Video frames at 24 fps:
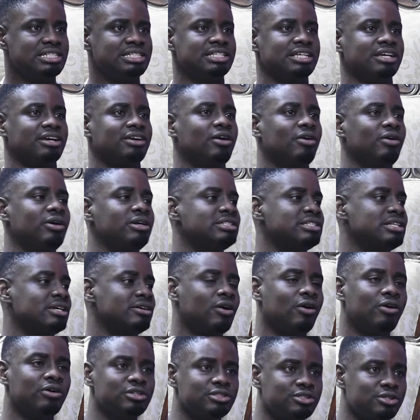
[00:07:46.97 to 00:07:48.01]
He's, mm-hmm. a, he's
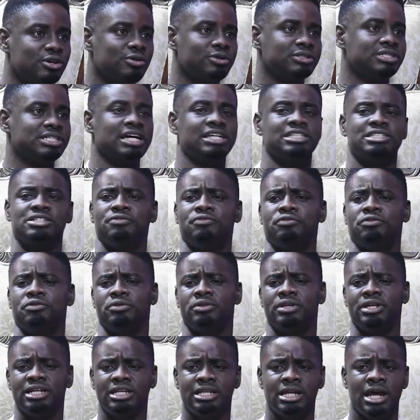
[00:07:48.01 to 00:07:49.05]
a consultant if yes.
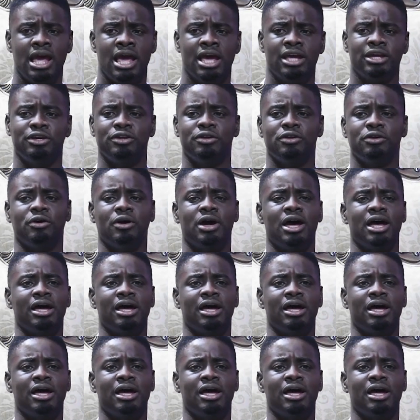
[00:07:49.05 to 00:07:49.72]
you need, you know,